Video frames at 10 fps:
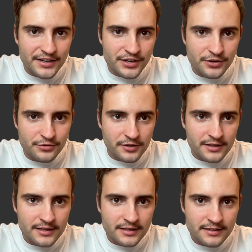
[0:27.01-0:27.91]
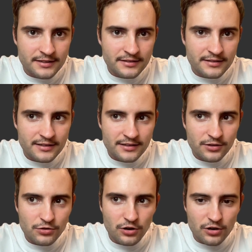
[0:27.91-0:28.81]
new
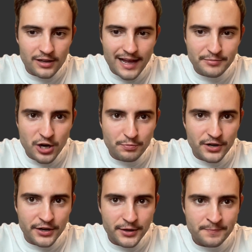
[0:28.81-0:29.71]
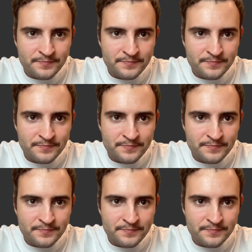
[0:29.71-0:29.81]
Google Colab notebook.